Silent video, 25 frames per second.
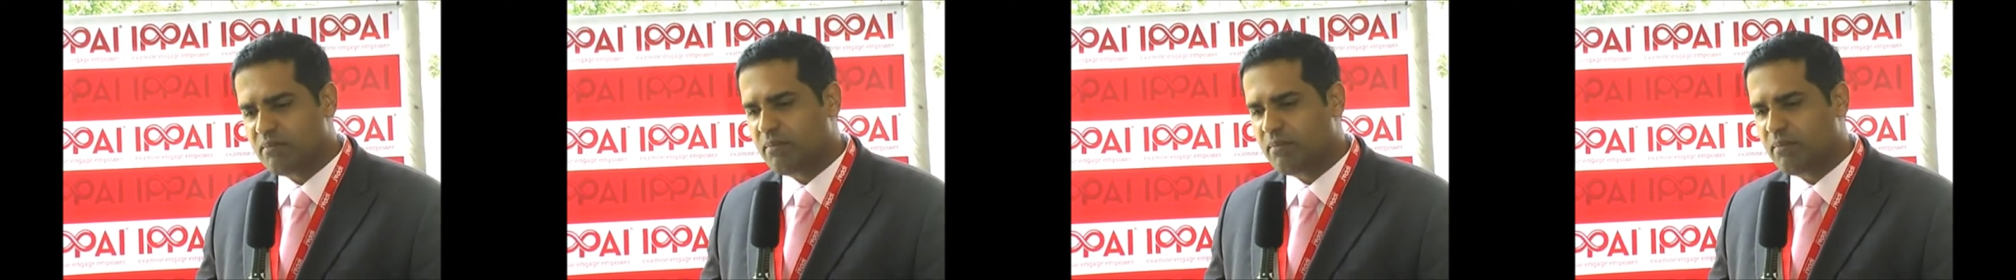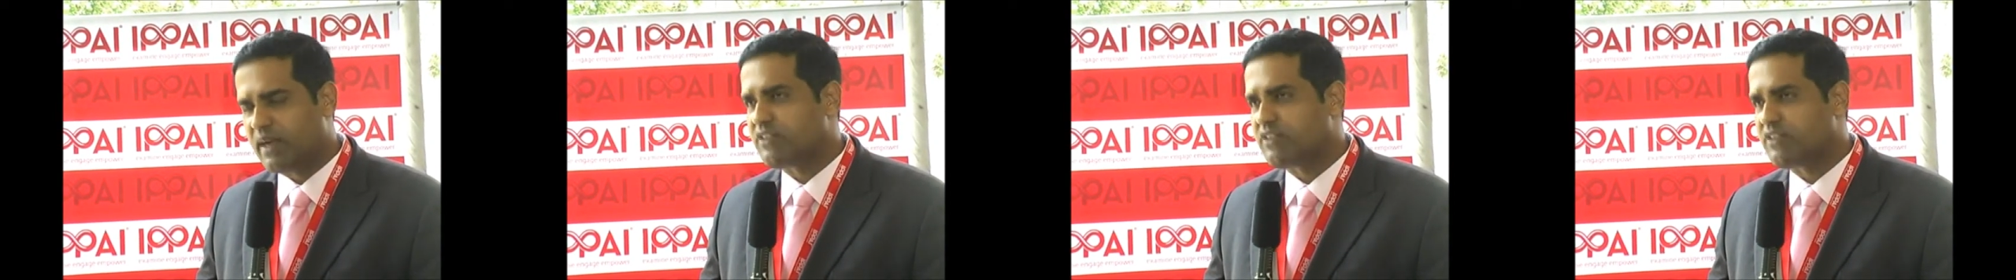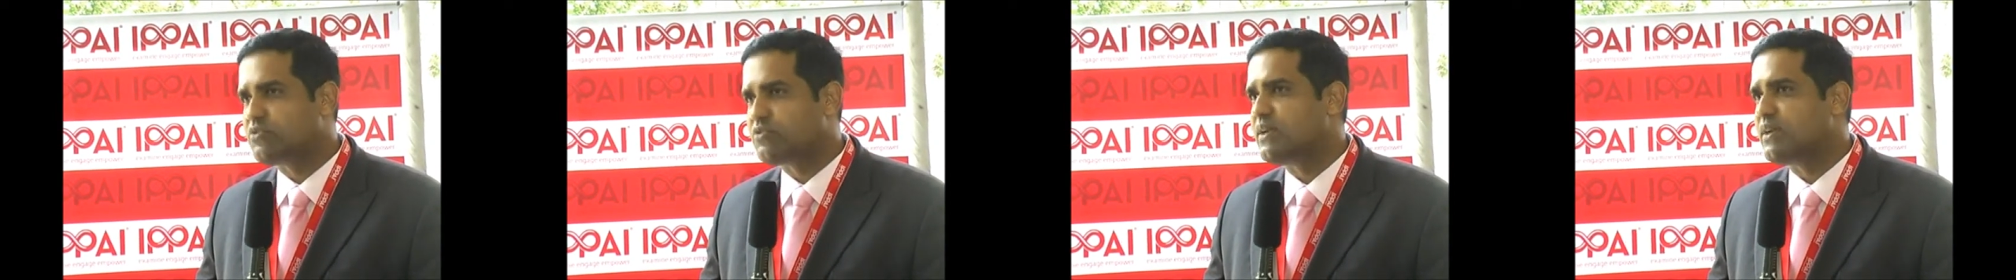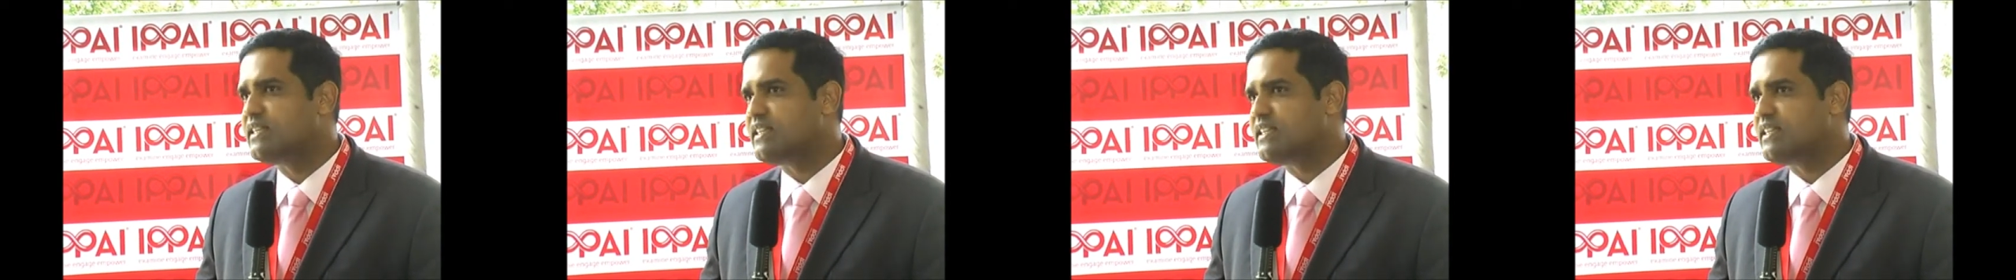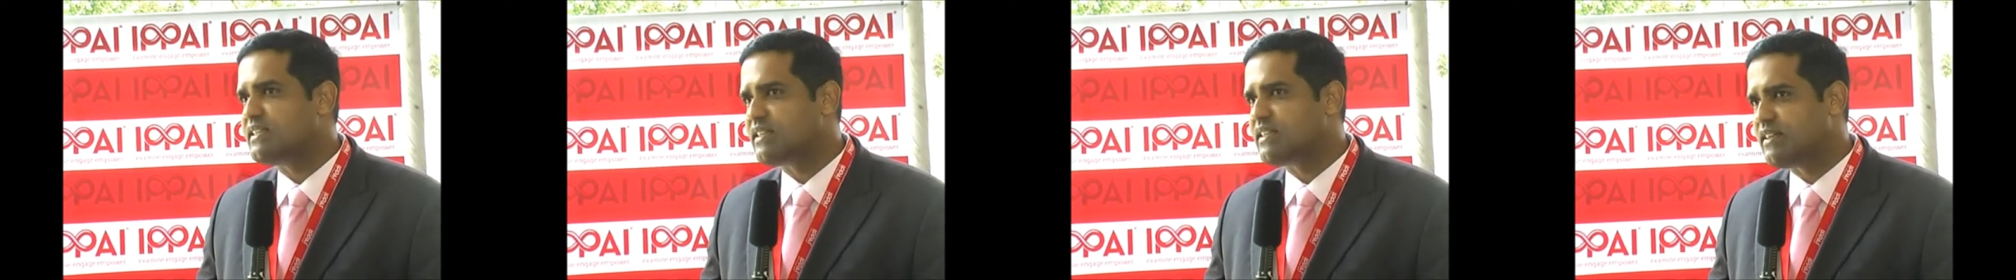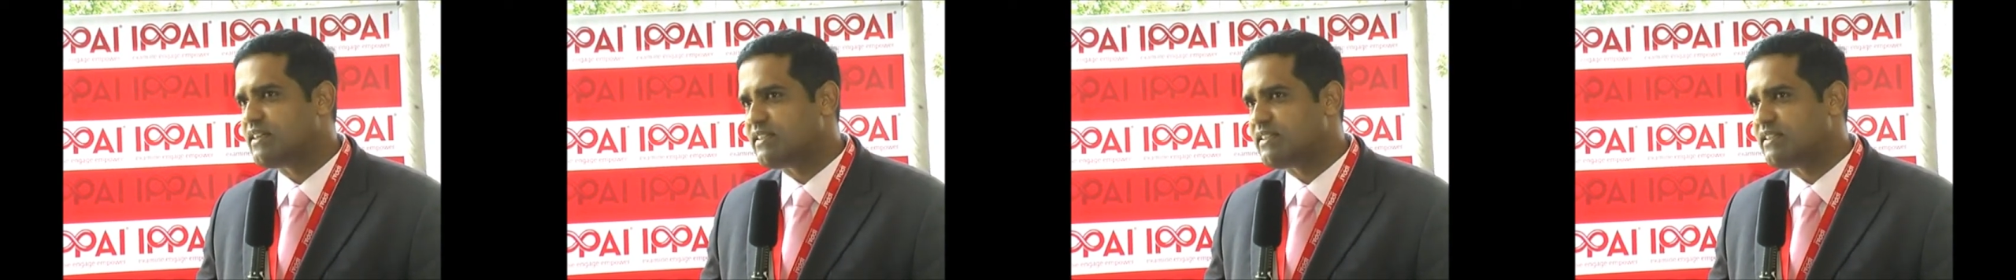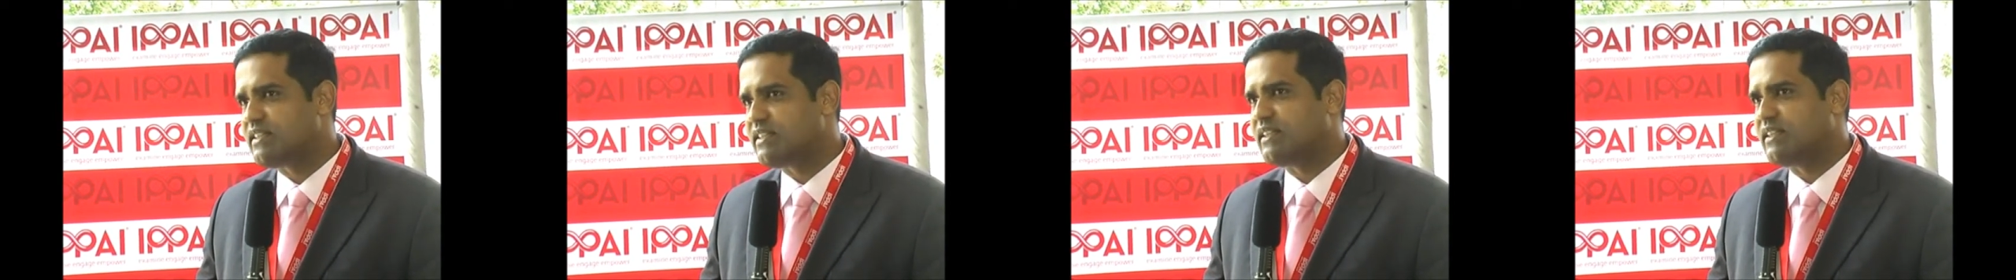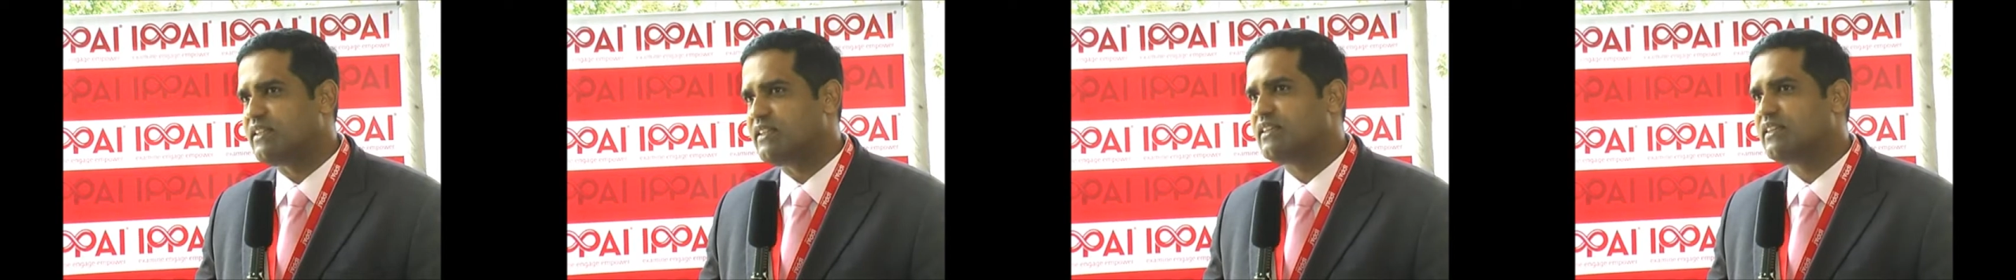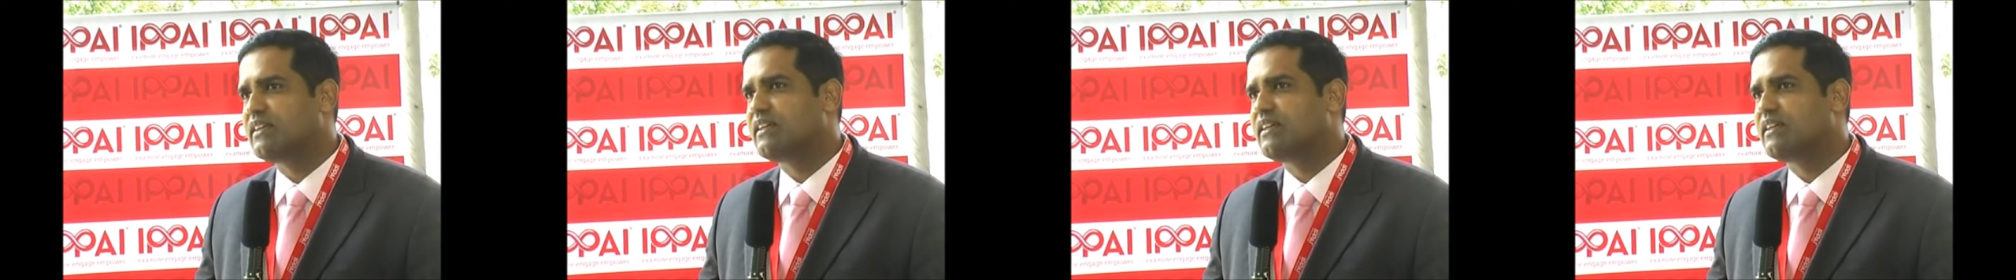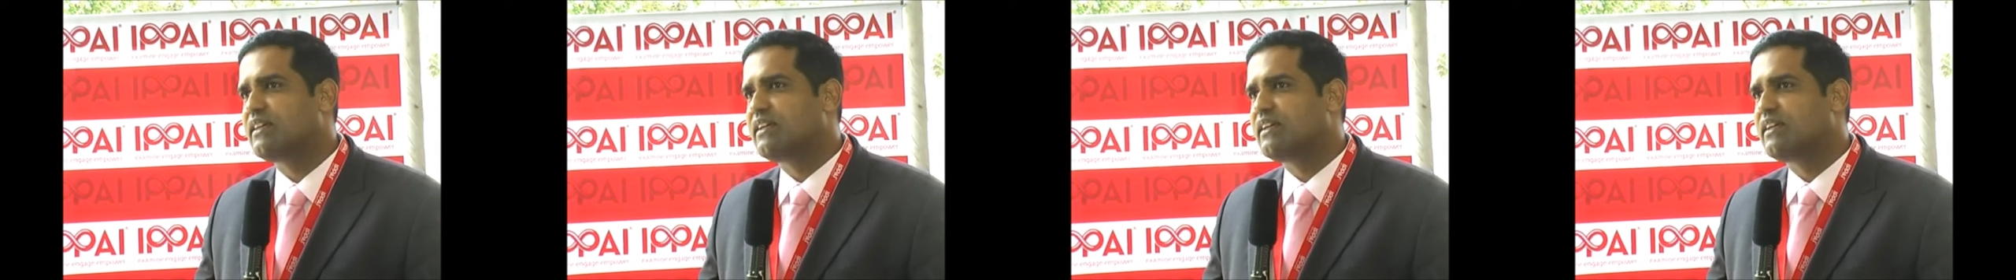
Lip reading: by 2030.